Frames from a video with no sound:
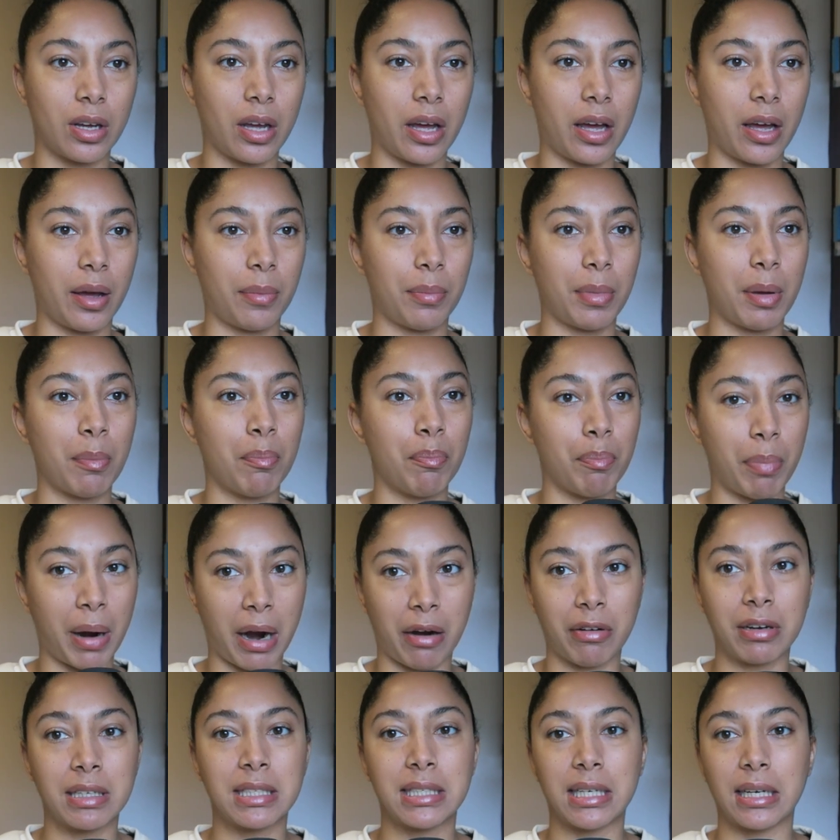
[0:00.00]

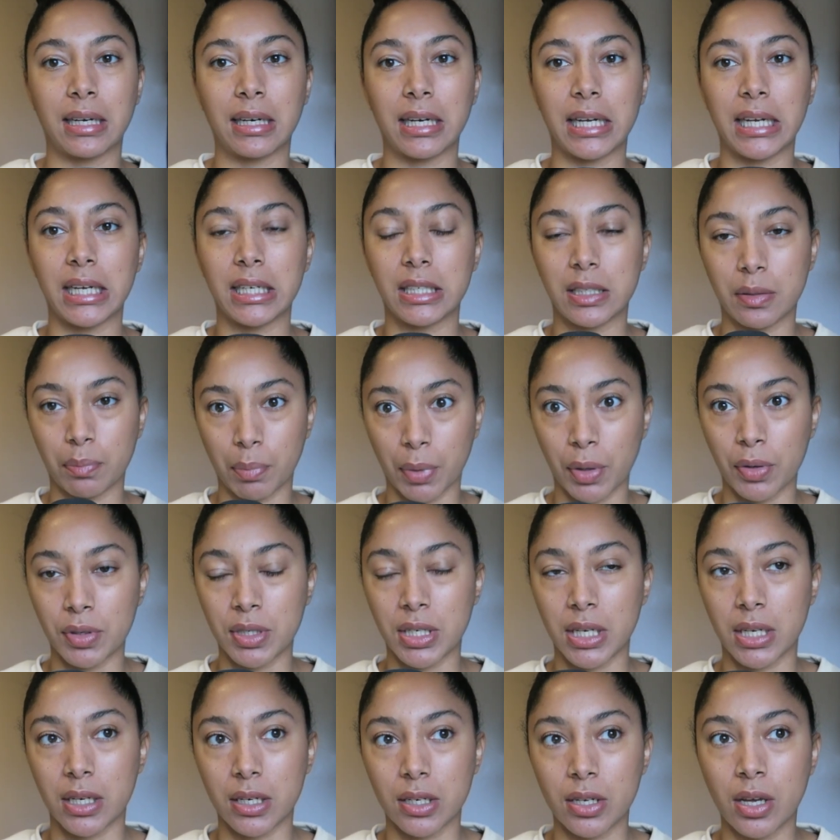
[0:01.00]
embarrassingly
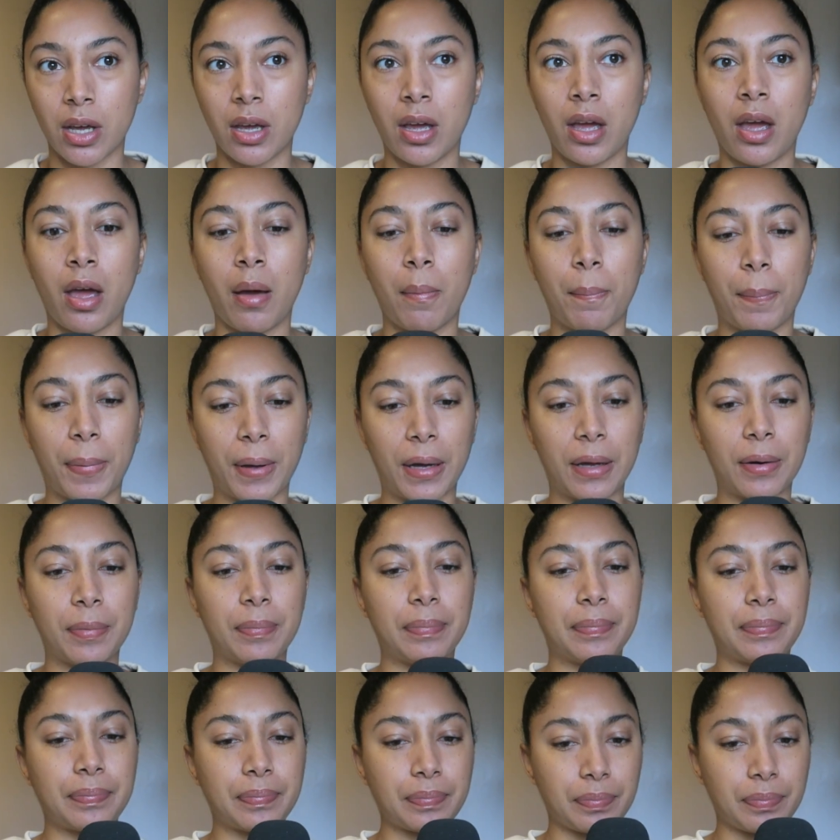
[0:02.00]
demoted. But